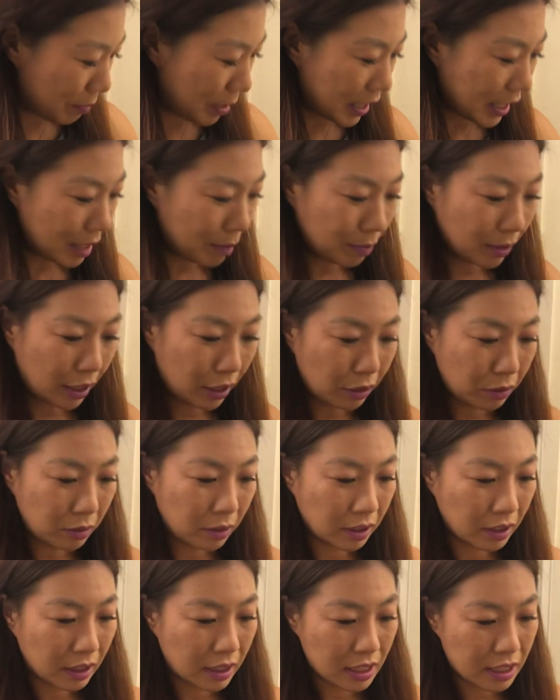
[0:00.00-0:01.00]
money to blow?
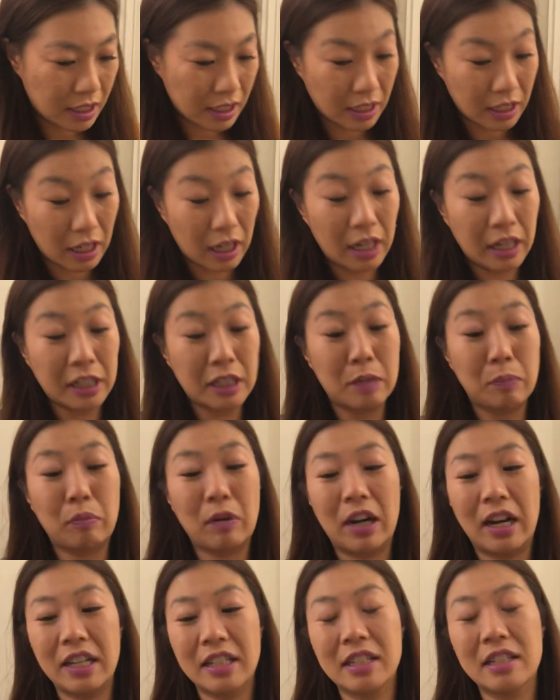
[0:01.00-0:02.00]
Let's see,
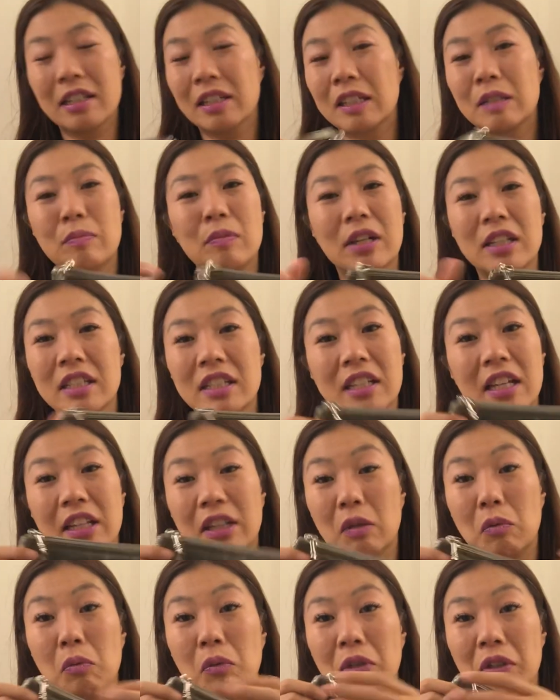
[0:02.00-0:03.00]
Express. Express is like
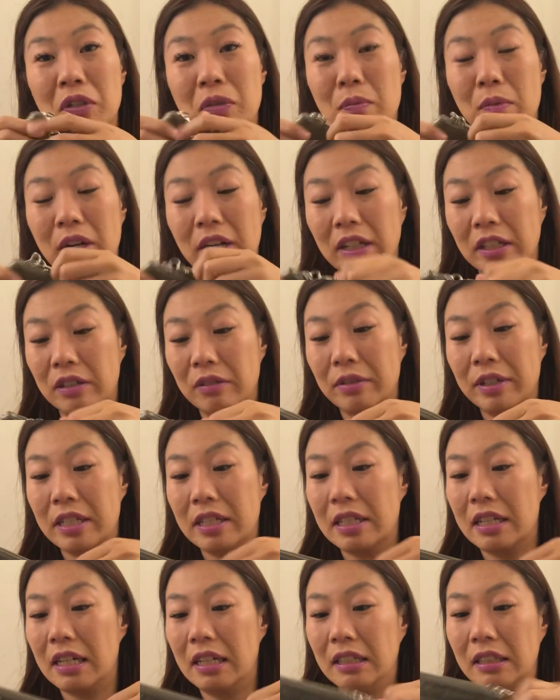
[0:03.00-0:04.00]
the worst brand to
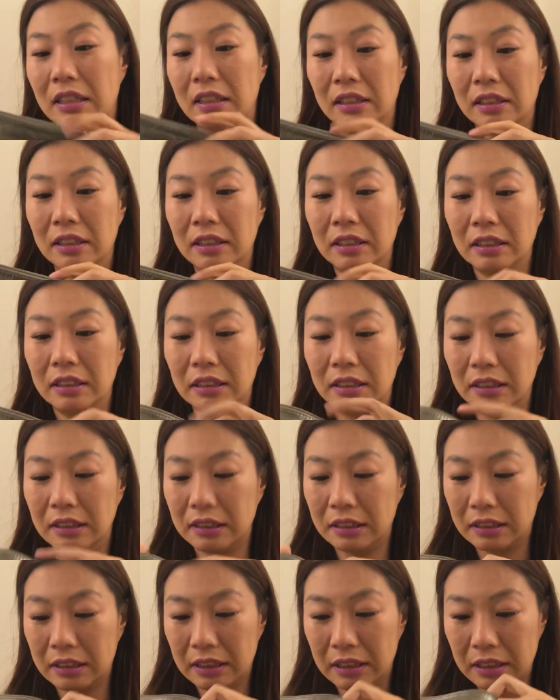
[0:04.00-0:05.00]
resell. This
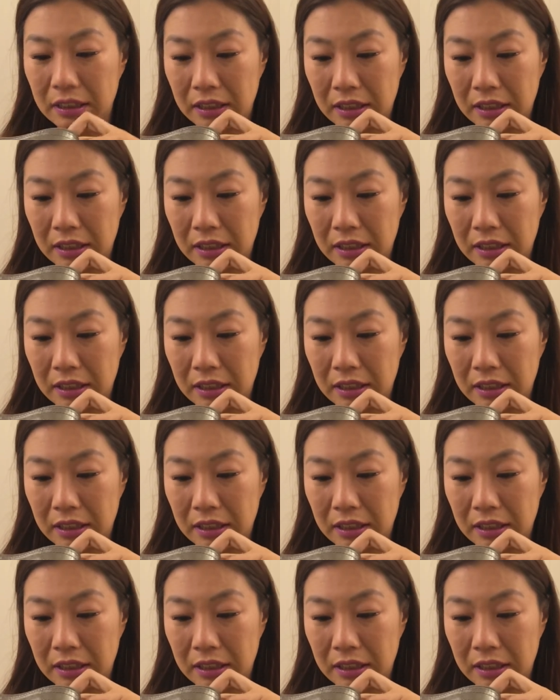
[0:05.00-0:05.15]
is